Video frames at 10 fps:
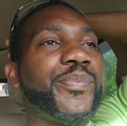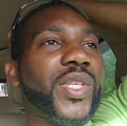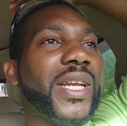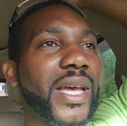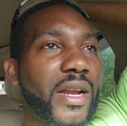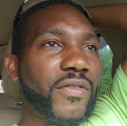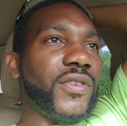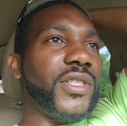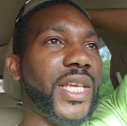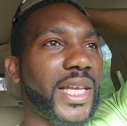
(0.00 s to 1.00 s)
and I got a
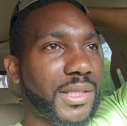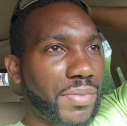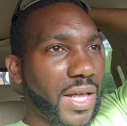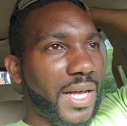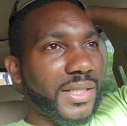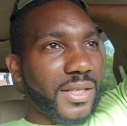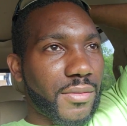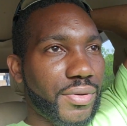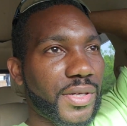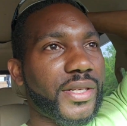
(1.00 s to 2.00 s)
few test plots that
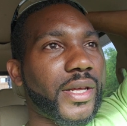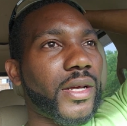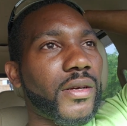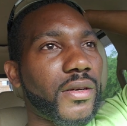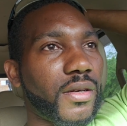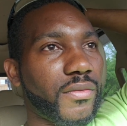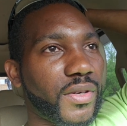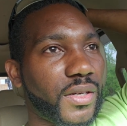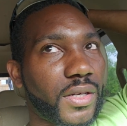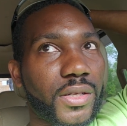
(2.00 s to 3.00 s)
I'm putting out of
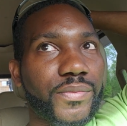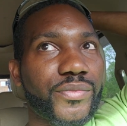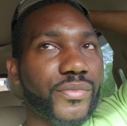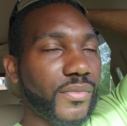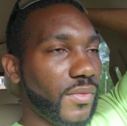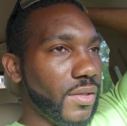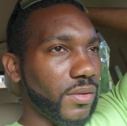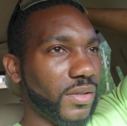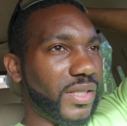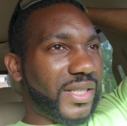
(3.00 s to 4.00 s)

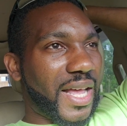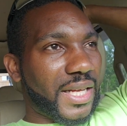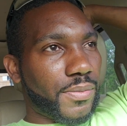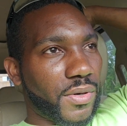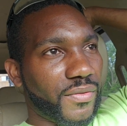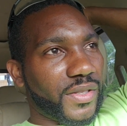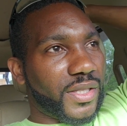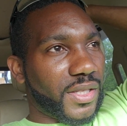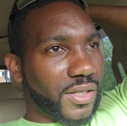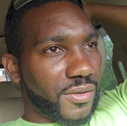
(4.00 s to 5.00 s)
the Scotch
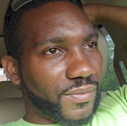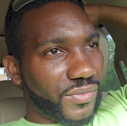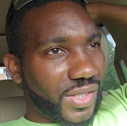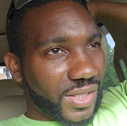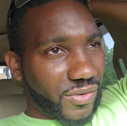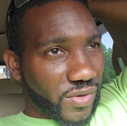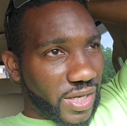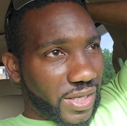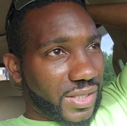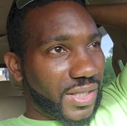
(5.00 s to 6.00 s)
Provista, just the
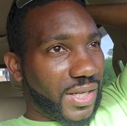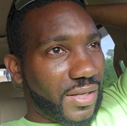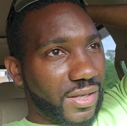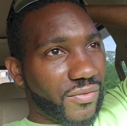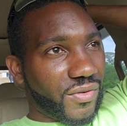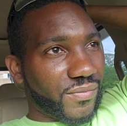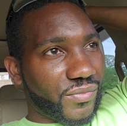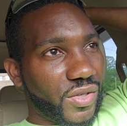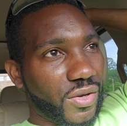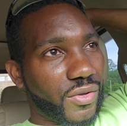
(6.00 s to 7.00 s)
way I can see if
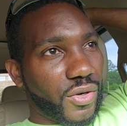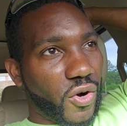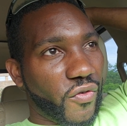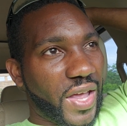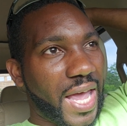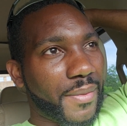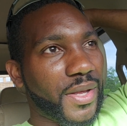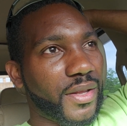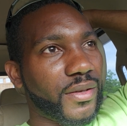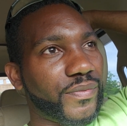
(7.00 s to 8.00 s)
the growth
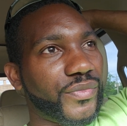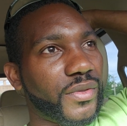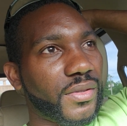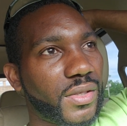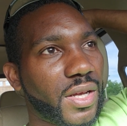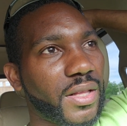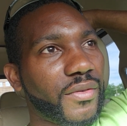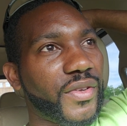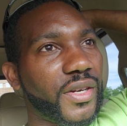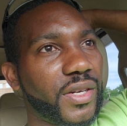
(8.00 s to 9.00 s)
habit, color
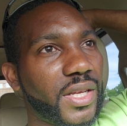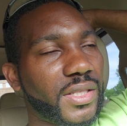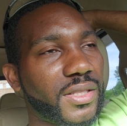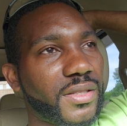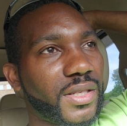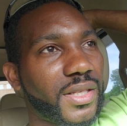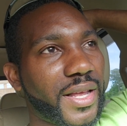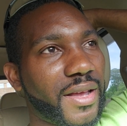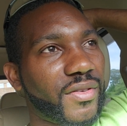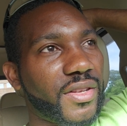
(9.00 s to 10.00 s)
variation. Does it
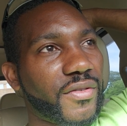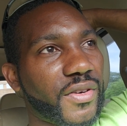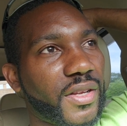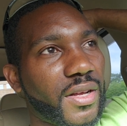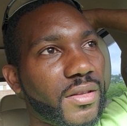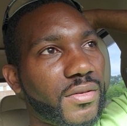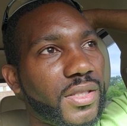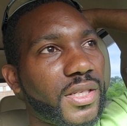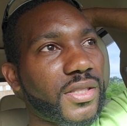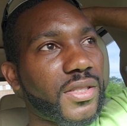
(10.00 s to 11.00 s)
have a different color
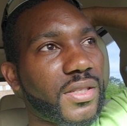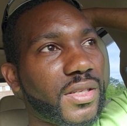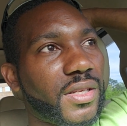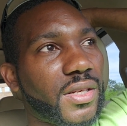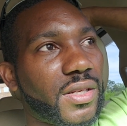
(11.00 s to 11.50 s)
retention than